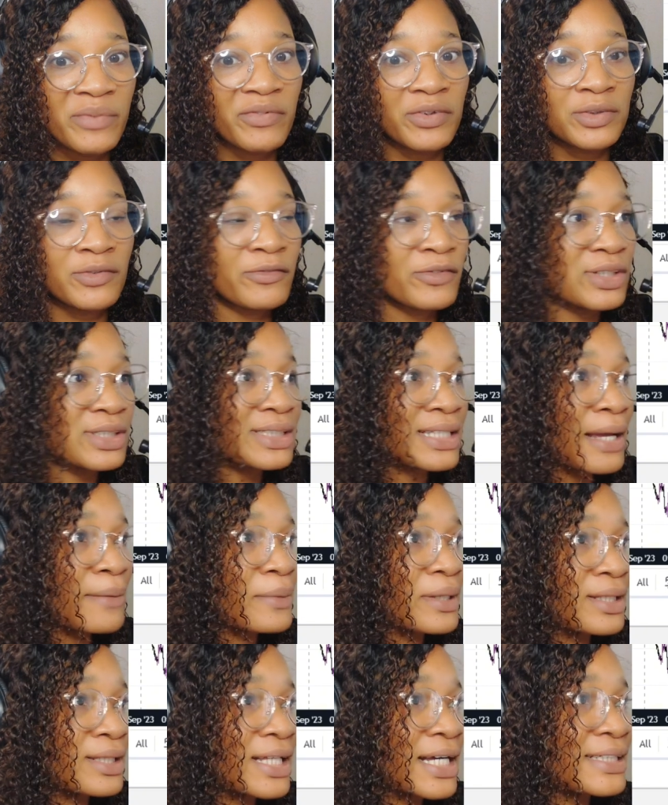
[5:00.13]
for the first
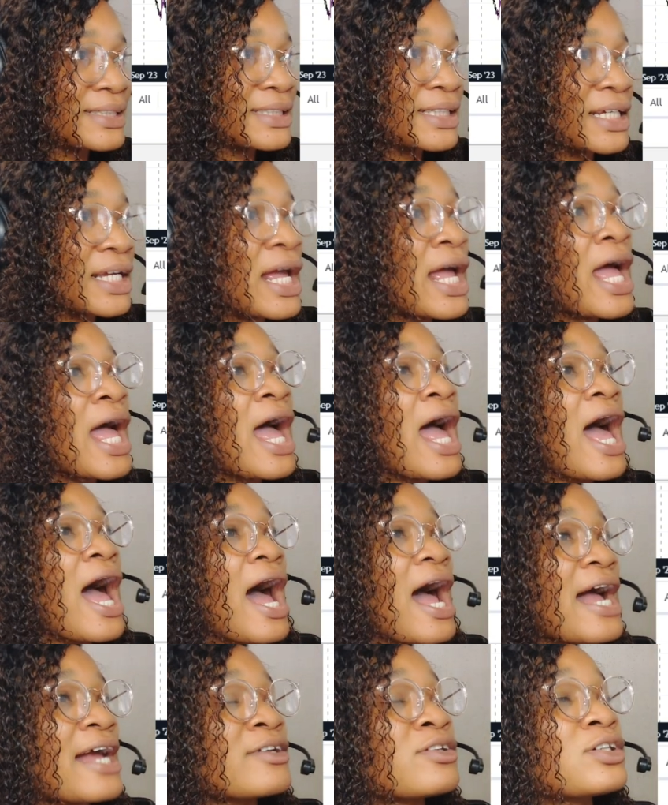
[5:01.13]
time in that day,
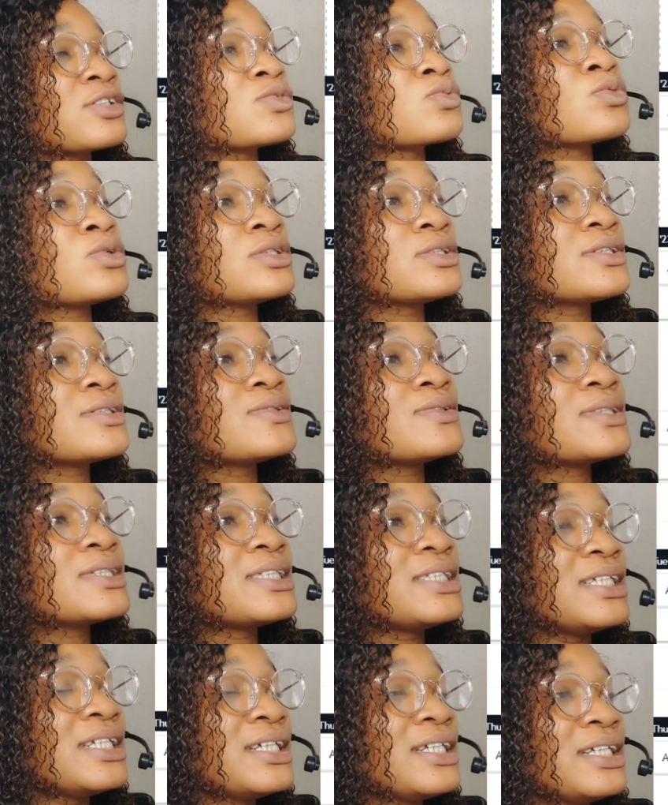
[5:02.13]
I just want to
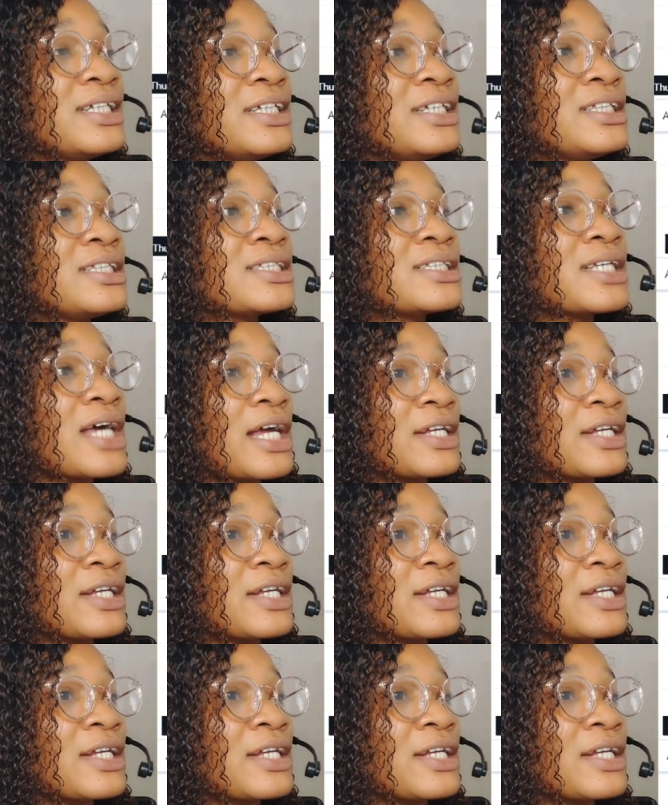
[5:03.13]
see it.